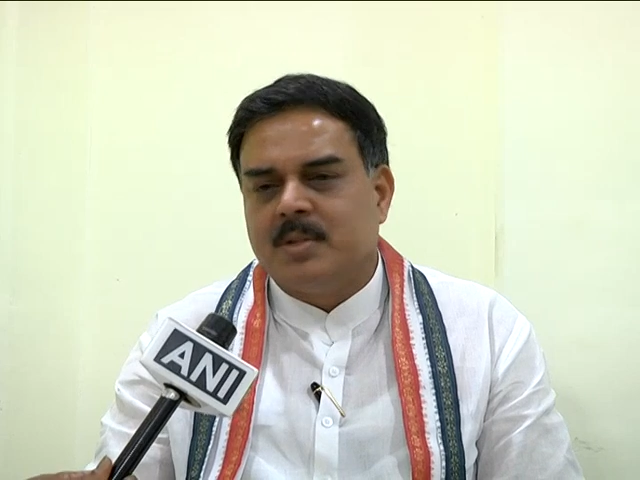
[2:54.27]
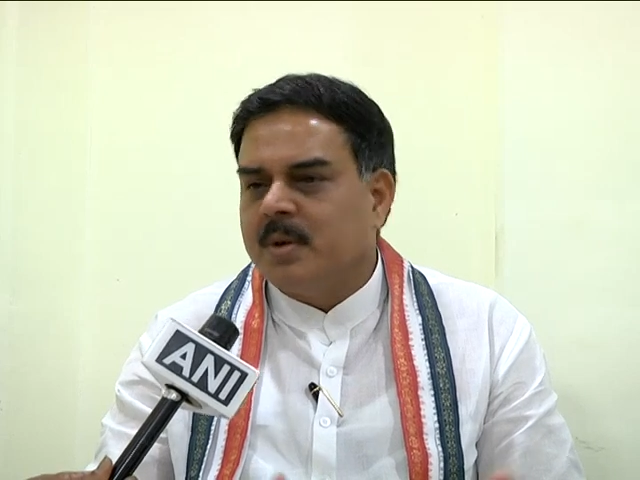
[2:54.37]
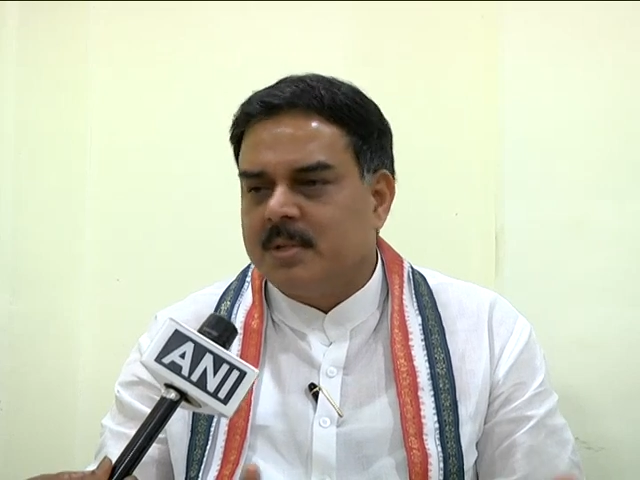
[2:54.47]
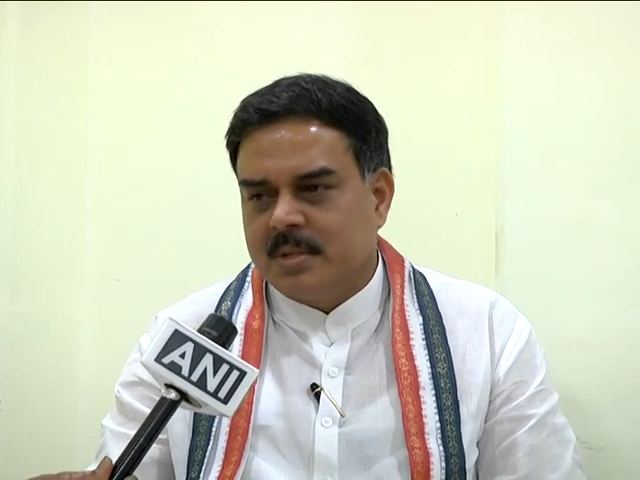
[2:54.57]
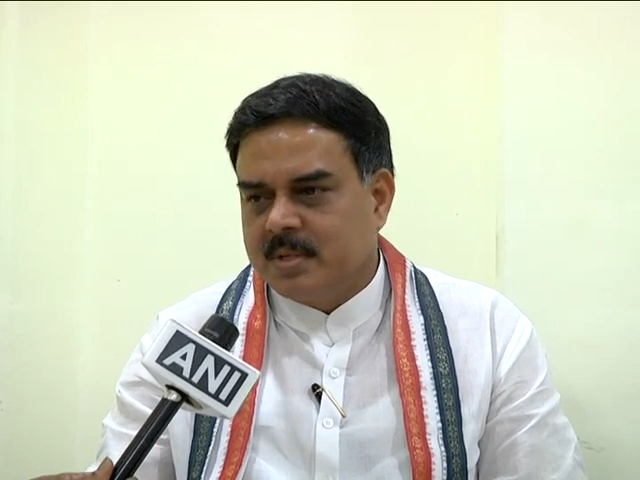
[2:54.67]
it's
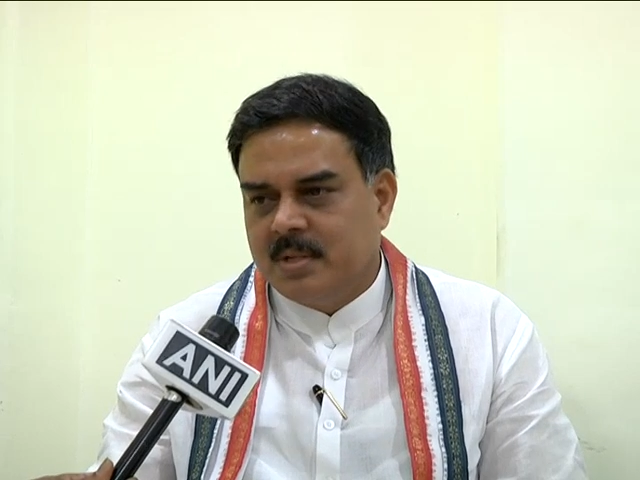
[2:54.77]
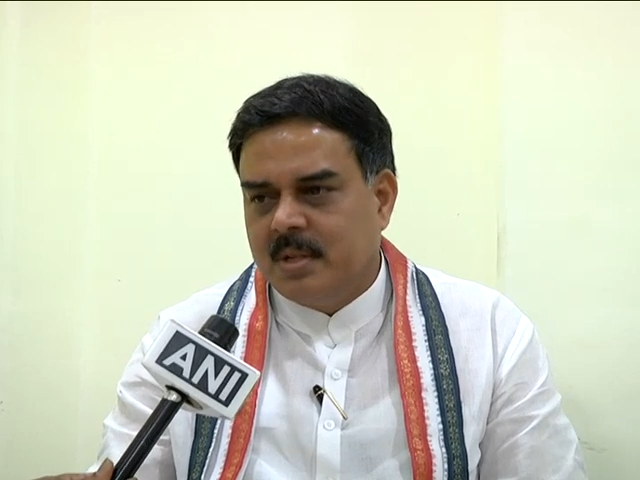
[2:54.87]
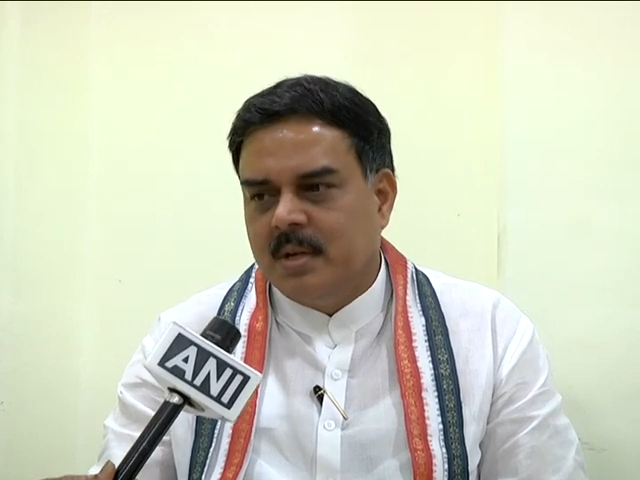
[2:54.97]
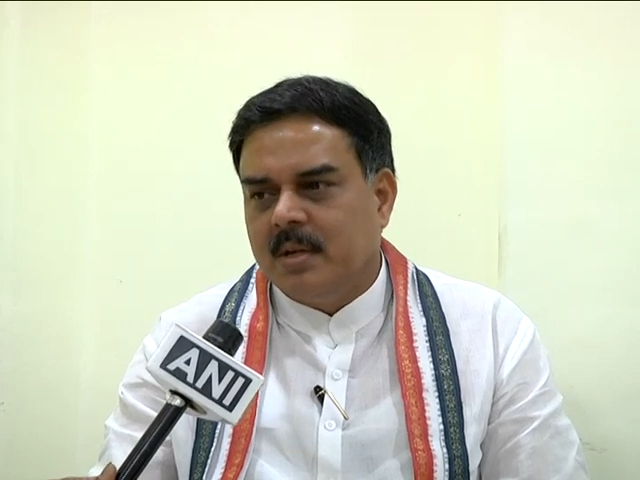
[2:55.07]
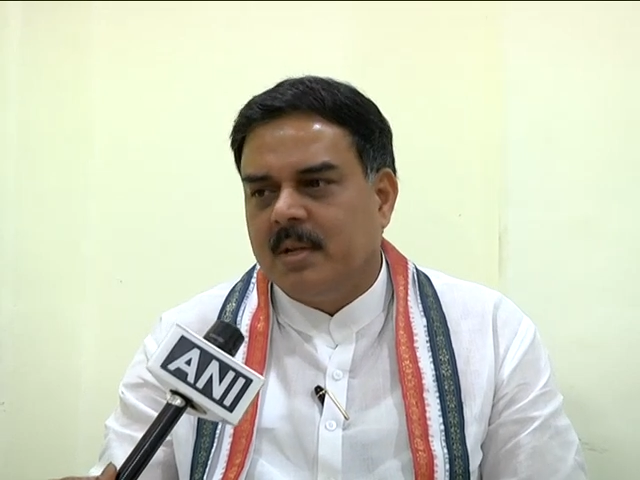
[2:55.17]
not just
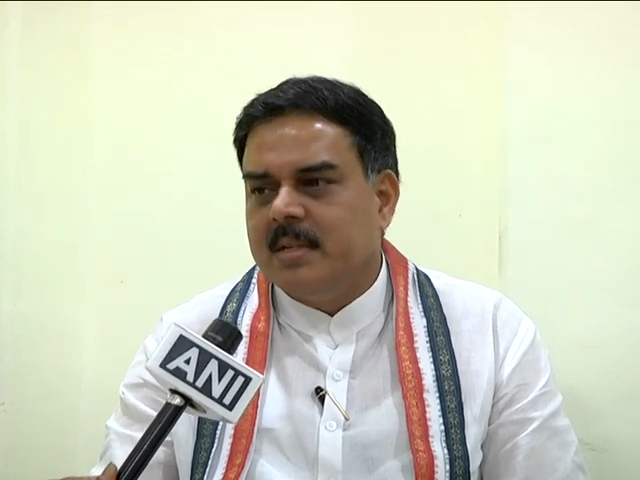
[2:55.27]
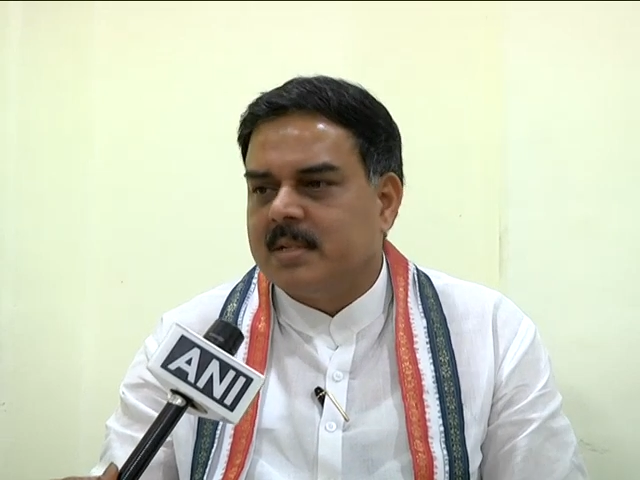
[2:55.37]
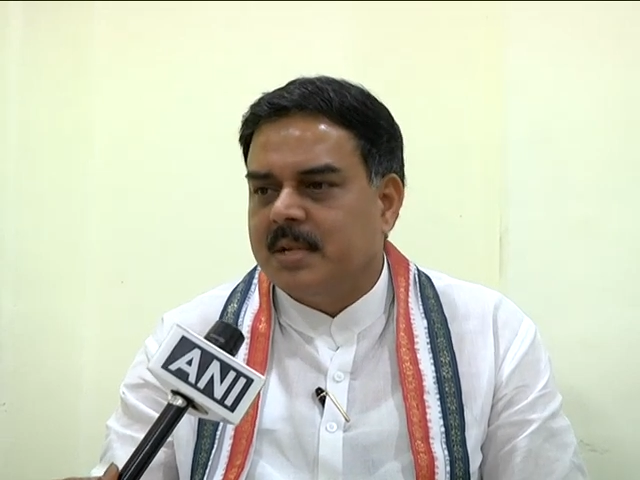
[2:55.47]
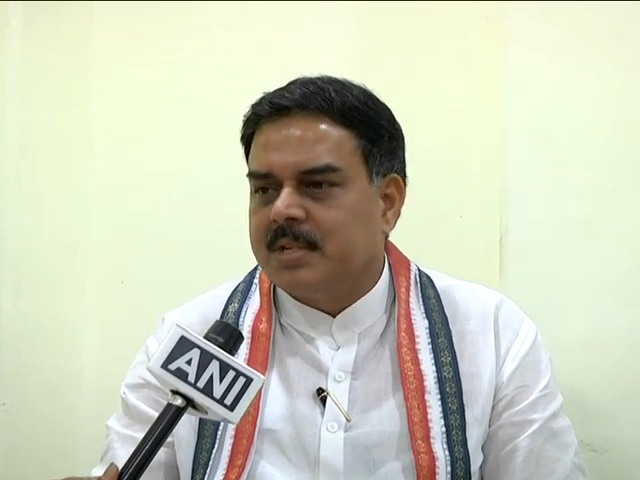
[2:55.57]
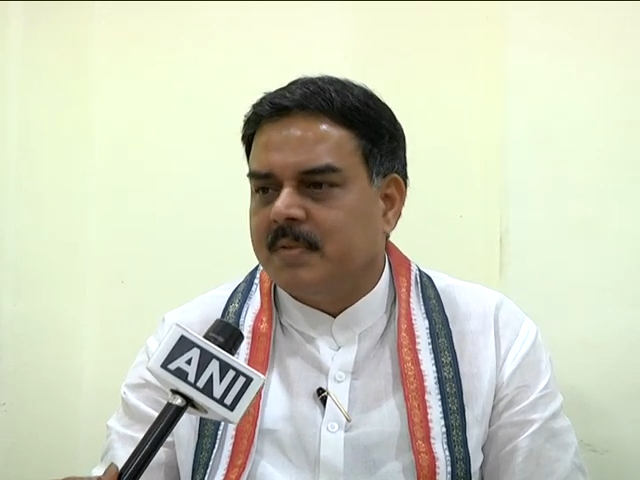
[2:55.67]
the
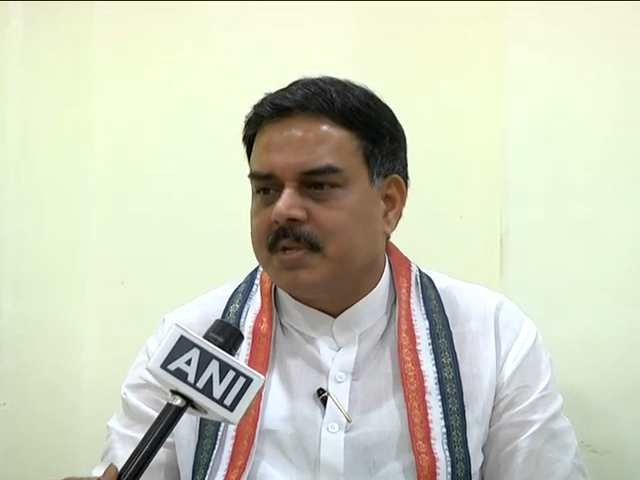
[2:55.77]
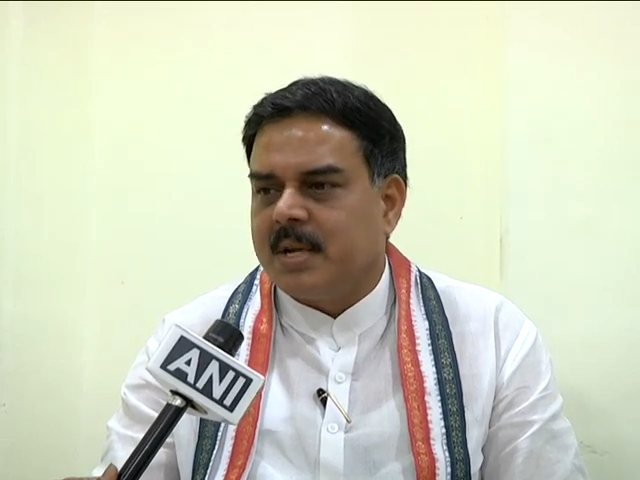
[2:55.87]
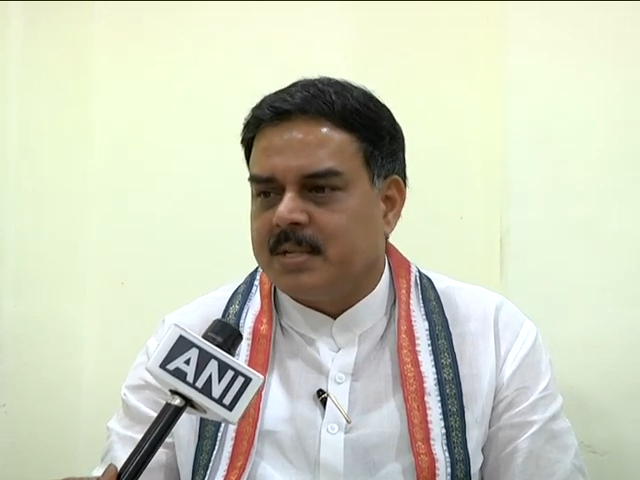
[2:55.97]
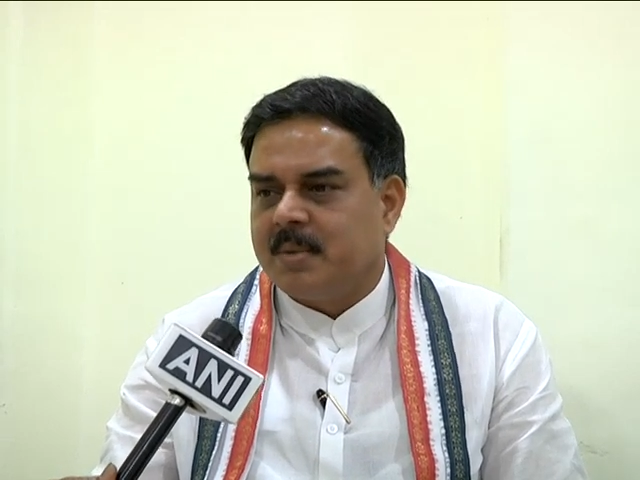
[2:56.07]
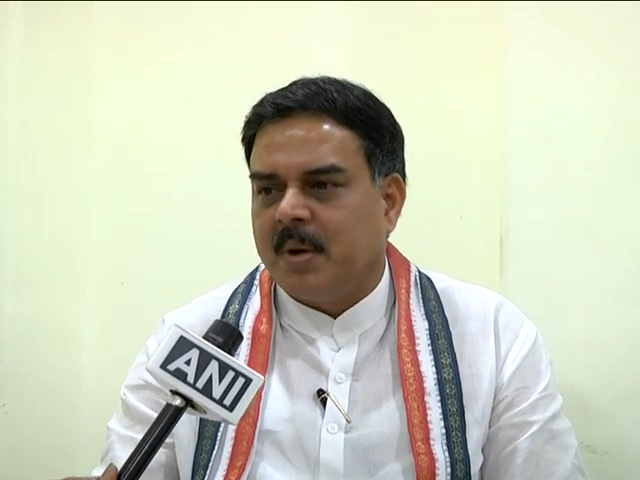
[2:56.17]
legislature which
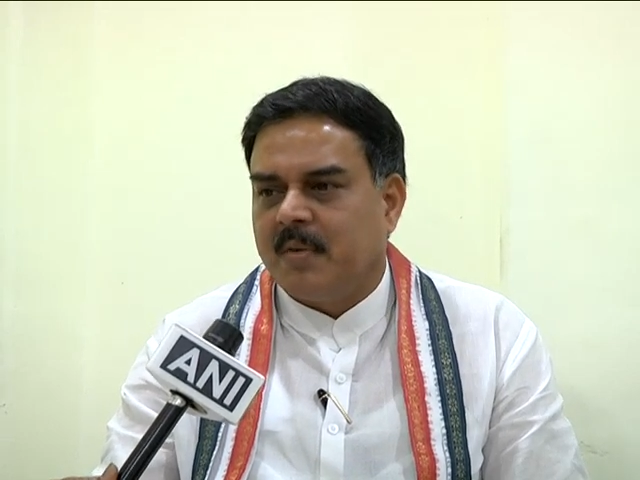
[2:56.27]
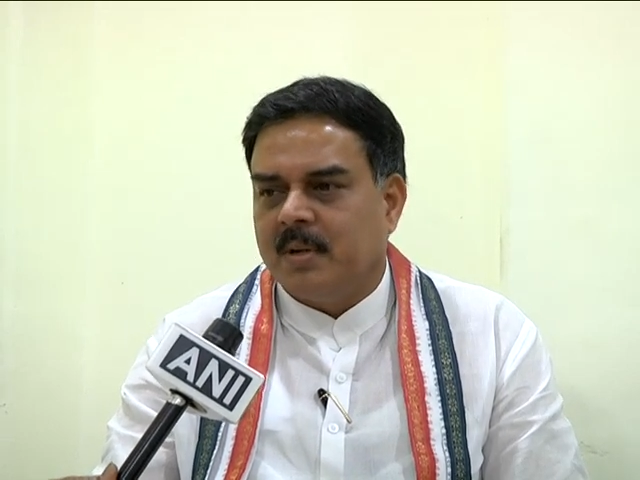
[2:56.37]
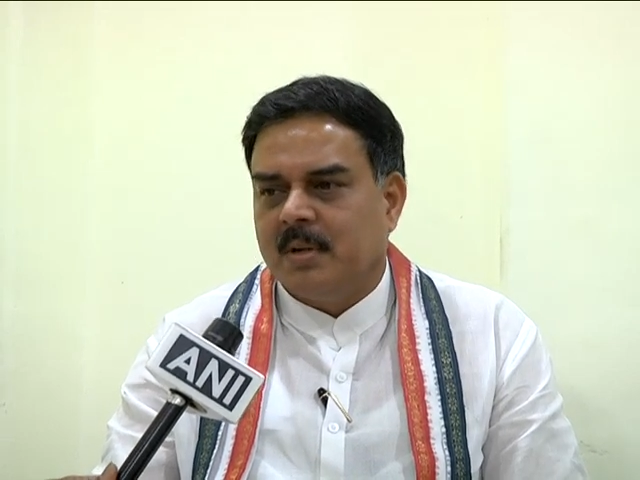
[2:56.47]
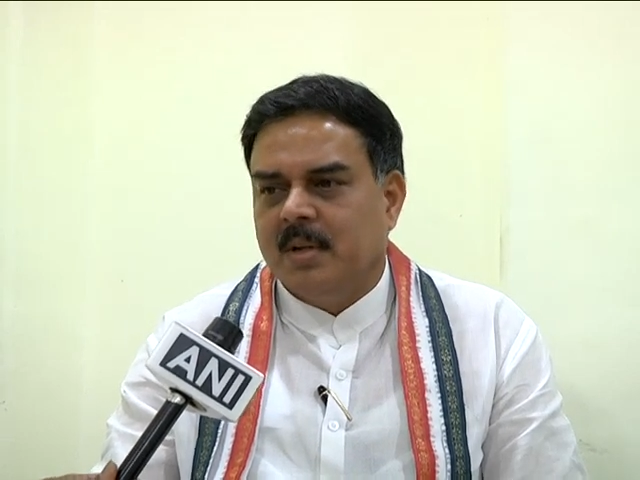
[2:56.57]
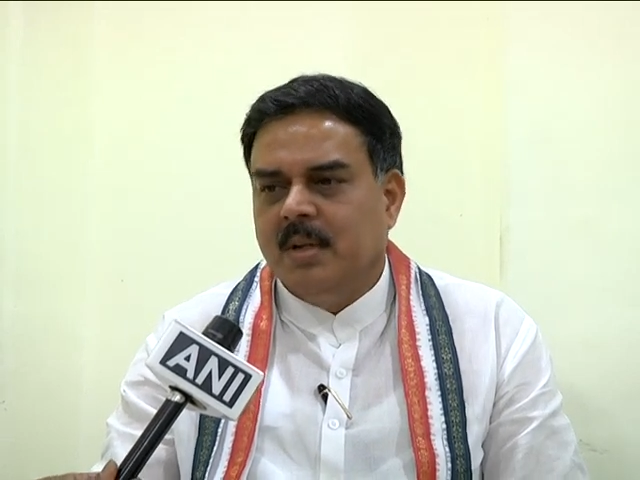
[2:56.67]
has the power.